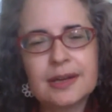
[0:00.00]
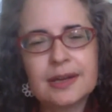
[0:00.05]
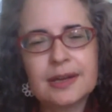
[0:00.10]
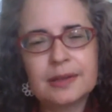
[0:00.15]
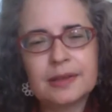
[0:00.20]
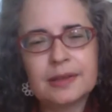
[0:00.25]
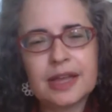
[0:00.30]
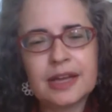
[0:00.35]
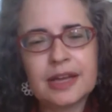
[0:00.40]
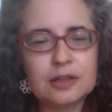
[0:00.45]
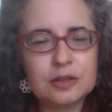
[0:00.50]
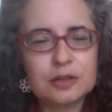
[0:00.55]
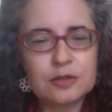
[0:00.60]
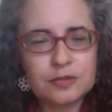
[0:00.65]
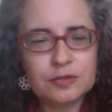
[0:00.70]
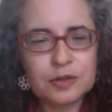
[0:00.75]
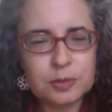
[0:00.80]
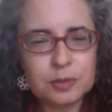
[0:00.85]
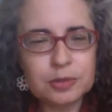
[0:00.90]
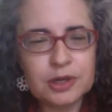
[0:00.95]
letting you
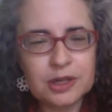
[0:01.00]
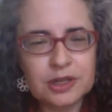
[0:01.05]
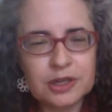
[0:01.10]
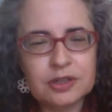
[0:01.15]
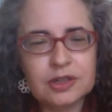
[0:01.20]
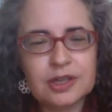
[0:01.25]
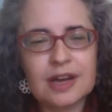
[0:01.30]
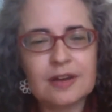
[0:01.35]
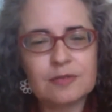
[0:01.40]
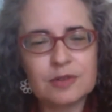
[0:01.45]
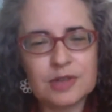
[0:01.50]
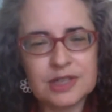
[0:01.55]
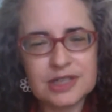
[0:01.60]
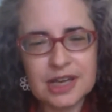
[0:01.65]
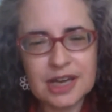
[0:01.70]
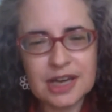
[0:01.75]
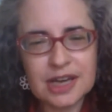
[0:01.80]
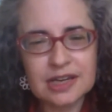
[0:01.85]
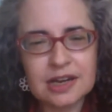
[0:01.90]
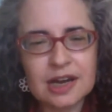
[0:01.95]
feel pretty good every
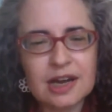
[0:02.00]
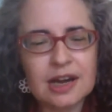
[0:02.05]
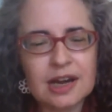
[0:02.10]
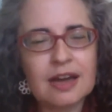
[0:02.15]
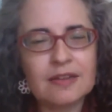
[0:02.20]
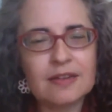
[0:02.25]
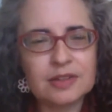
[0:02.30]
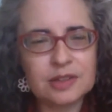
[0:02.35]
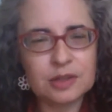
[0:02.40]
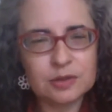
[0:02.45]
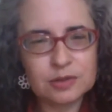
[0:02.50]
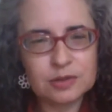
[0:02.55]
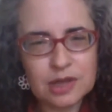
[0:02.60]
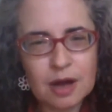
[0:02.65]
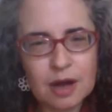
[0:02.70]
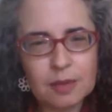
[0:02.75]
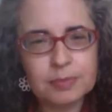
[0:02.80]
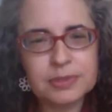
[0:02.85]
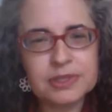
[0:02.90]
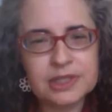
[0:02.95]
day, not having those
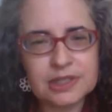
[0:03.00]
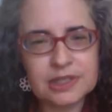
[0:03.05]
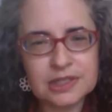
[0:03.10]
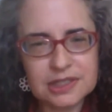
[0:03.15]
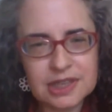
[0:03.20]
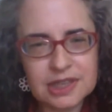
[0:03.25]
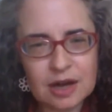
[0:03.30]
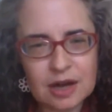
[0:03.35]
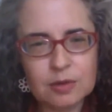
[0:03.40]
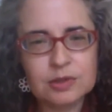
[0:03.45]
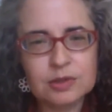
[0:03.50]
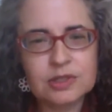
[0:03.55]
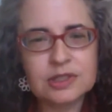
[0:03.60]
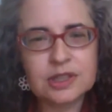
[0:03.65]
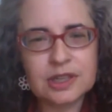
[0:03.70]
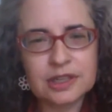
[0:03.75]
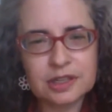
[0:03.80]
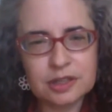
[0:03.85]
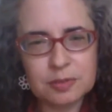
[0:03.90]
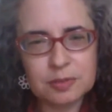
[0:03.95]
ups and downs
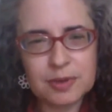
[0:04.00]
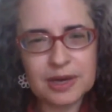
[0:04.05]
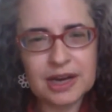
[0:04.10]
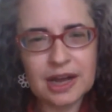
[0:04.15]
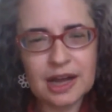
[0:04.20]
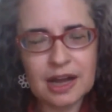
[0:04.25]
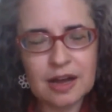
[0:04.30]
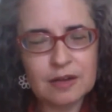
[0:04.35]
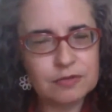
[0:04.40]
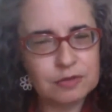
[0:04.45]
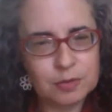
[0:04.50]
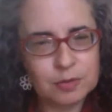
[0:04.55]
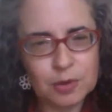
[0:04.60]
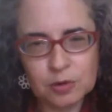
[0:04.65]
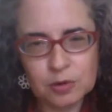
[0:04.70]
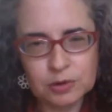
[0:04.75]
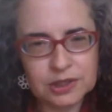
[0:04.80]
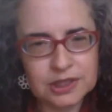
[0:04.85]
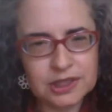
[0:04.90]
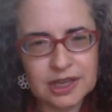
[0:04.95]
like you might have from
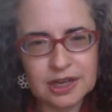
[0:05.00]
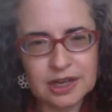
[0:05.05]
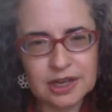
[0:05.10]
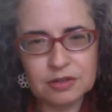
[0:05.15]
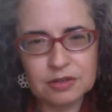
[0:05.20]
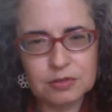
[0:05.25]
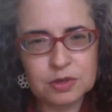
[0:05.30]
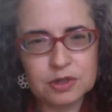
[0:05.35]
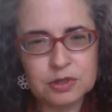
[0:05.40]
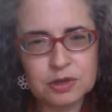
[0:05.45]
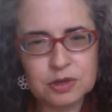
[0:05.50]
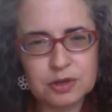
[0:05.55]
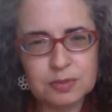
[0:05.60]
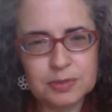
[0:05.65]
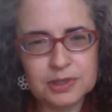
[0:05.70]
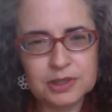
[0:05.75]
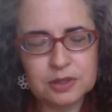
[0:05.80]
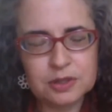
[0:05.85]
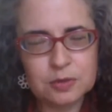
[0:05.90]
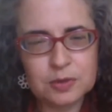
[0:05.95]
only getting 3
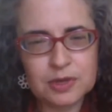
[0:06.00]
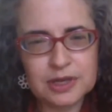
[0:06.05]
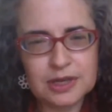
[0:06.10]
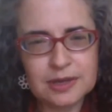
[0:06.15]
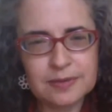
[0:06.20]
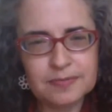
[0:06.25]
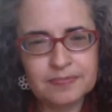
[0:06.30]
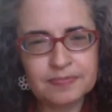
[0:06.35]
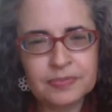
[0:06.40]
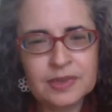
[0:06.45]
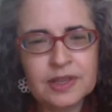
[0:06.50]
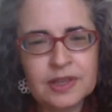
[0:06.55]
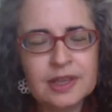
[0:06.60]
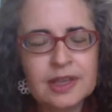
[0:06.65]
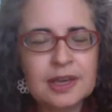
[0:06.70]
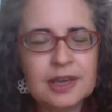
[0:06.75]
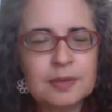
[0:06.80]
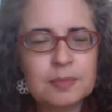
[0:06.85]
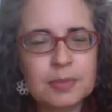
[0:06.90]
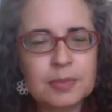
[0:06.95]
treatments a week.
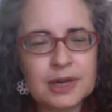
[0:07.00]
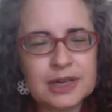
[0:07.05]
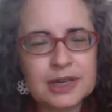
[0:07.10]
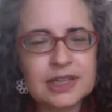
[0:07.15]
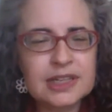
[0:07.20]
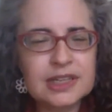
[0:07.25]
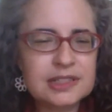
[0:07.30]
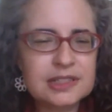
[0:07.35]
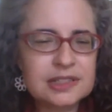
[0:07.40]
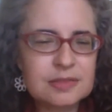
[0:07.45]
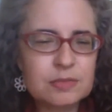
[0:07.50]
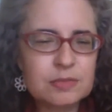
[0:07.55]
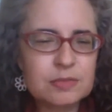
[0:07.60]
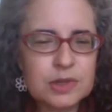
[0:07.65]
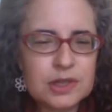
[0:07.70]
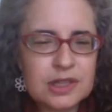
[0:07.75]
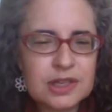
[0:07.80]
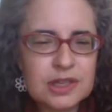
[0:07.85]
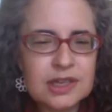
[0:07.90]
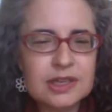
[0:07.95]
But it's
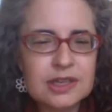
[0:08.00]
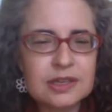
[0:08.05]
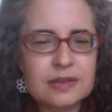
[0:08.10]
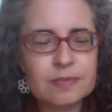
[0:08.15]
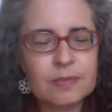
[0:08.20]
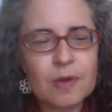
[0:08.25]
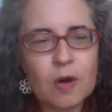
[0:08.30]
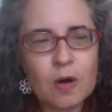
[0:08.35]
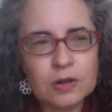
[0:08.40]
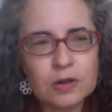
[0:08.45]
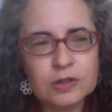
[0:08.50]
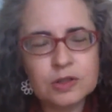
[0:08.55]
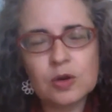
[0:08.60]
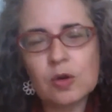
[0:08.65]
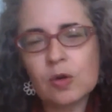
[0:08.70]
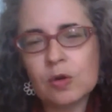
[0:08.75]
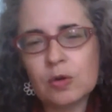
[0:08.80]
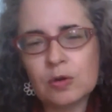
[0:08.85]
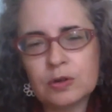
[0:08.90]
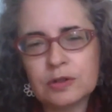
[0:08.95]
really, all
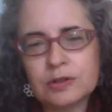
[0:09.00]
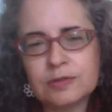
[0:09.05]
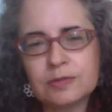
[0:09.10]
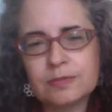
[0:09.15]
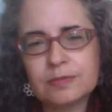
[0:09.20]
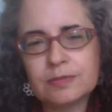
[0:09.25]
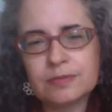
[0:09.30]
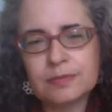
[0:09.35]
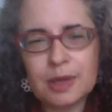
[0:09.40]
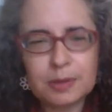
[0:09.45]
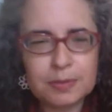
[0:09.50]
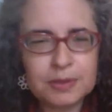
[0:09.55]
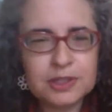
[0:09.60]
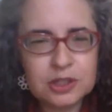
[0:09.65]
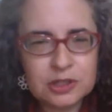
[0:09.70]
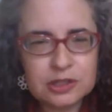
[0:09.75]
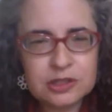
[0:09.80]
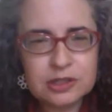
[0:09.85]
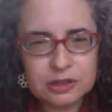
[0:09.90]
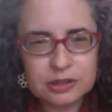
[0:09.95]
told, maybe
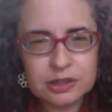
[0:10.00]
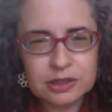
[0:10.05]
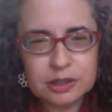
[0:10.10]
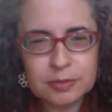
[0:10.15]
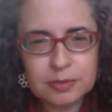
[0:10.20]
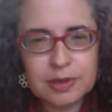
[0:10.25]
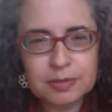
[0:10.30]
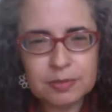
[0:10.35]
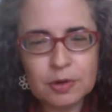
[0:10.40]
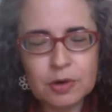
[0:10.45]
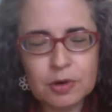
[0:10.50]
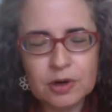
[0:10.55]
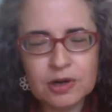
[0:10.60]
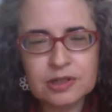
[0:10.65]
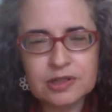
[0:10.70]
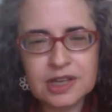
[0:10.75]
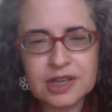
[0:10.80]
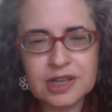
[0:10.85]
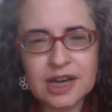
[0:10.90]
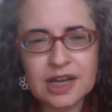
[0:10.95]
just a little bit
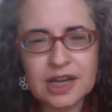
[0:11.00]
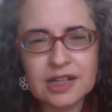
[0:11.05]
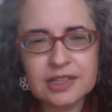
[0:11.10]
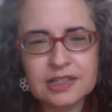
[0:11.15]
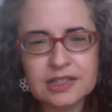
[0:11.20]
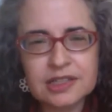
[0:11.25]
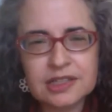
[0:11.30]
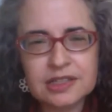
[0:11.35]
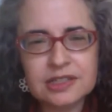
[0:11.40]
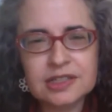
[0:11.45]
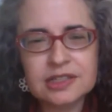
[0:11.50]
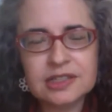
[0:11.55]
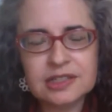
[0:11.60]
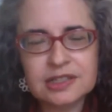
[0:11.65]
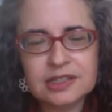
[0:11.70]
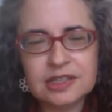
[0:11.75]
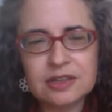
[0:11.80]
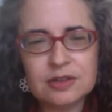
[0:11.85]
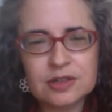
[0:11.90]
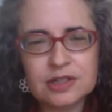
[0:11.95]
more dialysis than
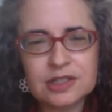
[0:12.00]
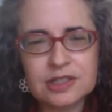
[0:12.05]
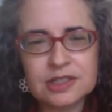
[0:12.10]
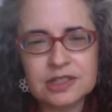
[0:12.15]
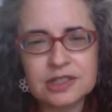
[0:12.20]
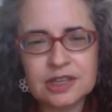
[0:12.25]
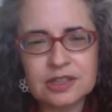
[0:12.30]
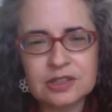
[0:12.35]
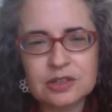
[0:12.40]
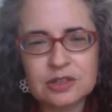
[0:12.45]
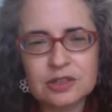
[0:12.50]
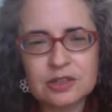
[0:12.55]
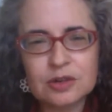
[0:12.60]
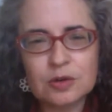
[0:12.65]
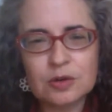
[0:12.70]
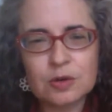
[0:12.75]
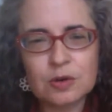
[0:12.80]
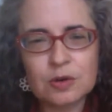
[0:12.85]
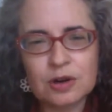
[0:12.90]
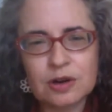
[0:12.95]
standard in-center
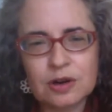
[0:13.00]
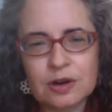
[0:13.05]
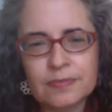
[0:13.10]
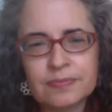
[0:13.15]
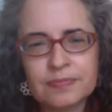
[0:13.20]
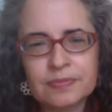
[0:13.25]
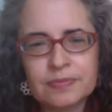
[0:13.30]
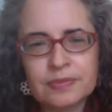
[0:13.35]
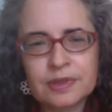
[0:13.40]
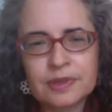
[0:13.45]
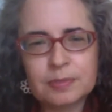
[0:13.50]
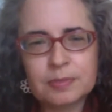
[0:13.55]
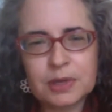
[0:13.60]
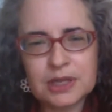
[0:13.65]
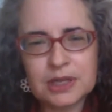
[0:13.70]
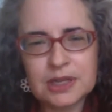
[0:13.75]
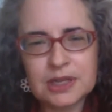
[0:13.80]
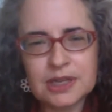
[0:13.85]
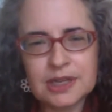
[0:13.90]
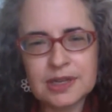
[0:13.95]
or
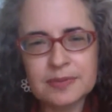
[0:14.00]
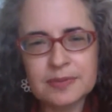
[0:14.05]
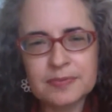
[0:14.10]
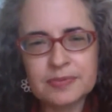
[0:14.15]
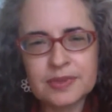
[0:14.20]
PD.